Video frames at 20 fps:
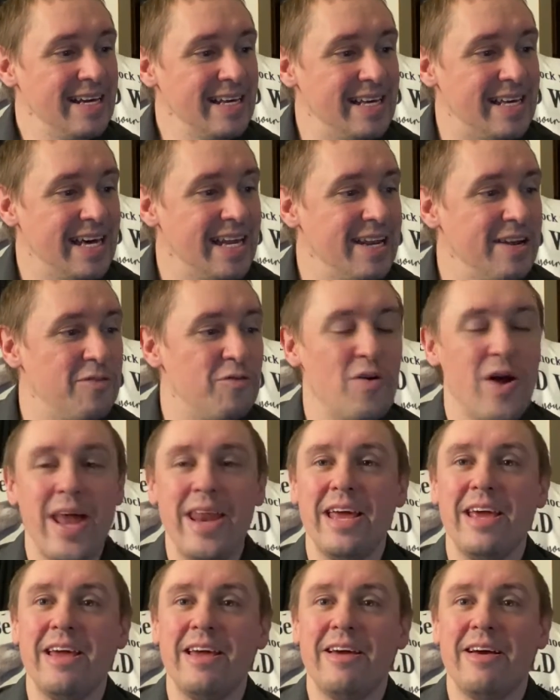getting
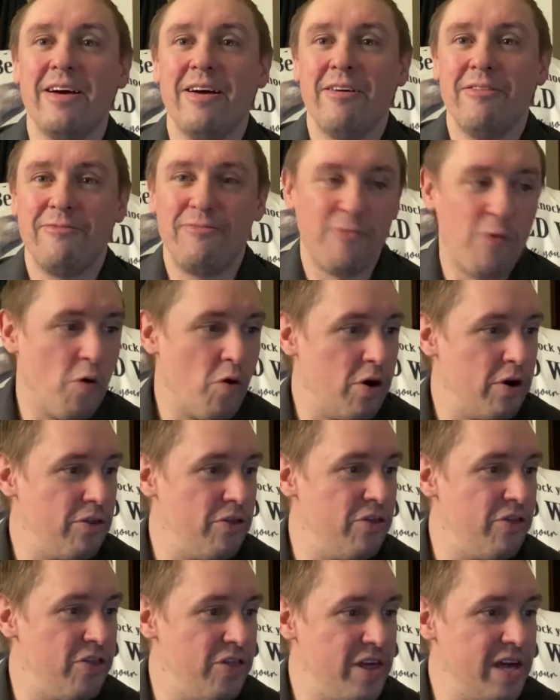ready for
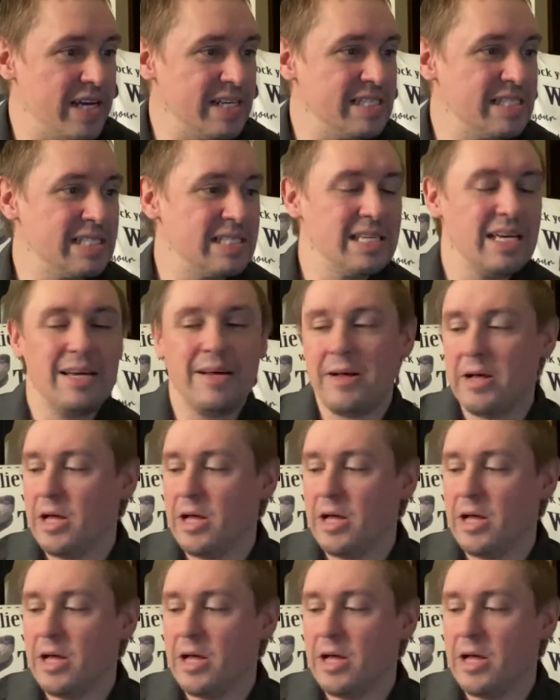this.